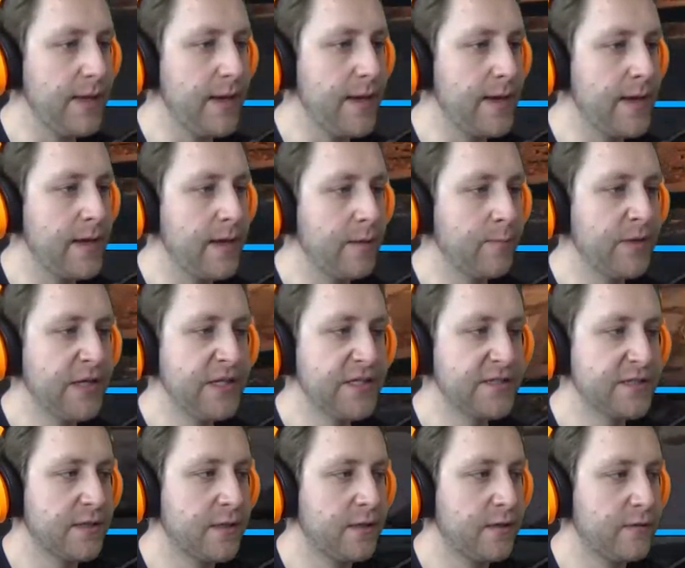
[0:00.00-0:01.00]
uh, a
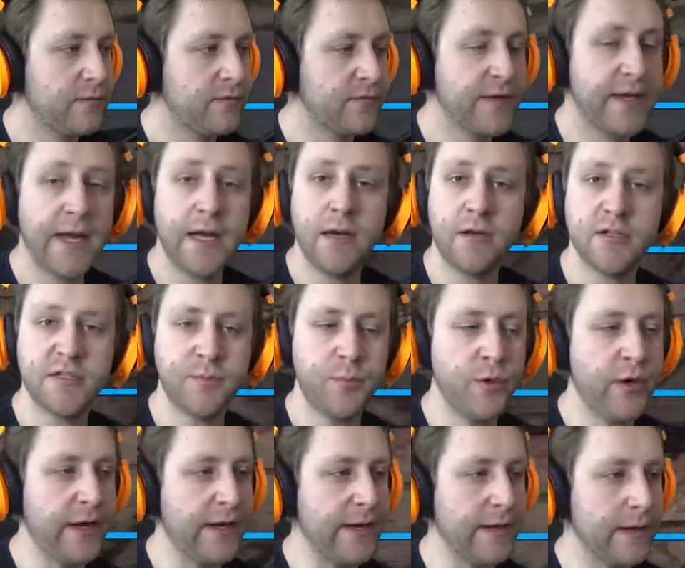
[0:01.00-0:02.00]
piece of Kellogg's
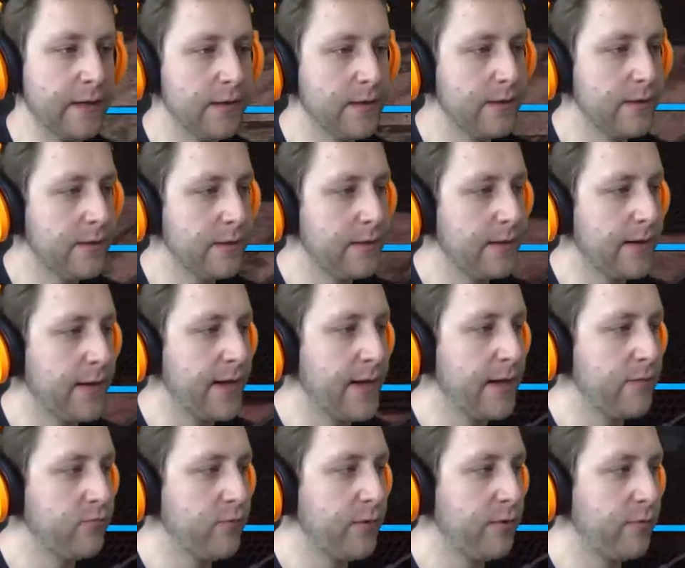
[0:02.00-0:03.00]
brain,
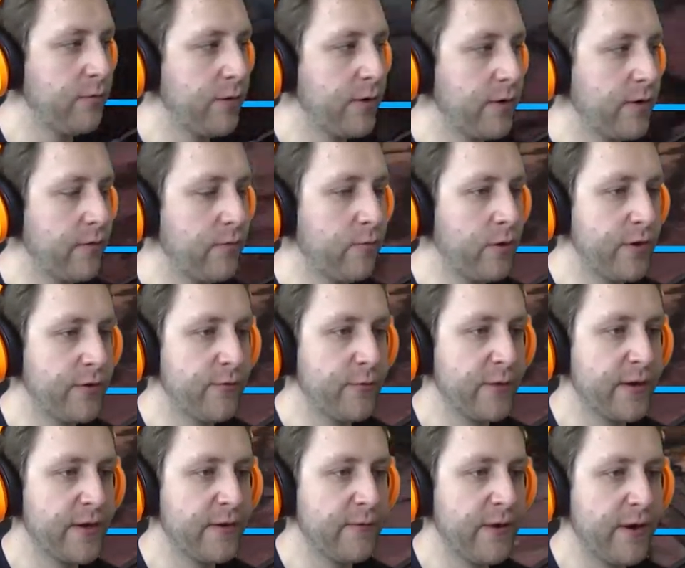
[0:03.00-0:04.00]
and we were
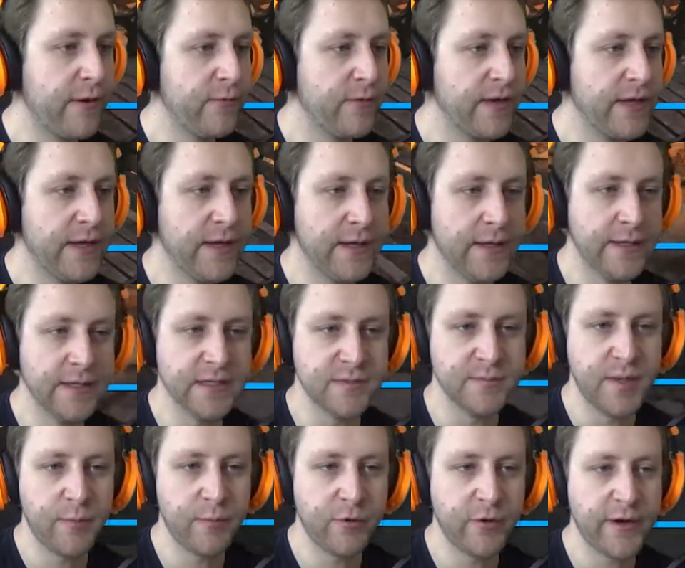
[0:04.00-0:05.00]
wandering around in his
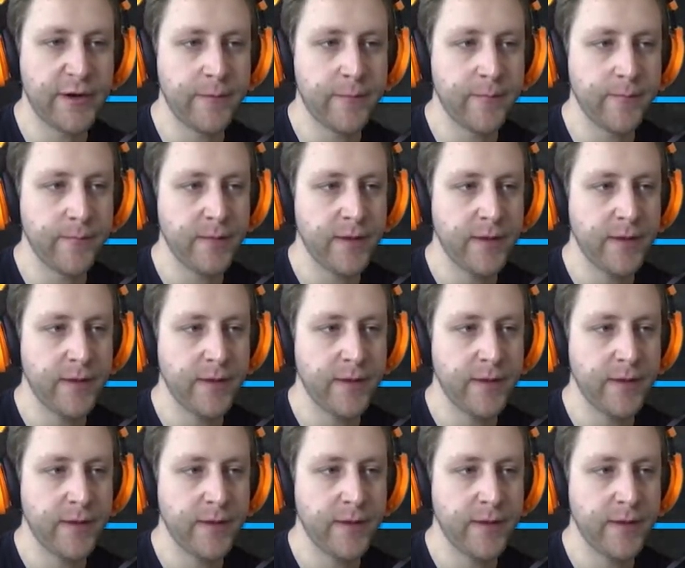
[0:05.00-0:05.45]
memory,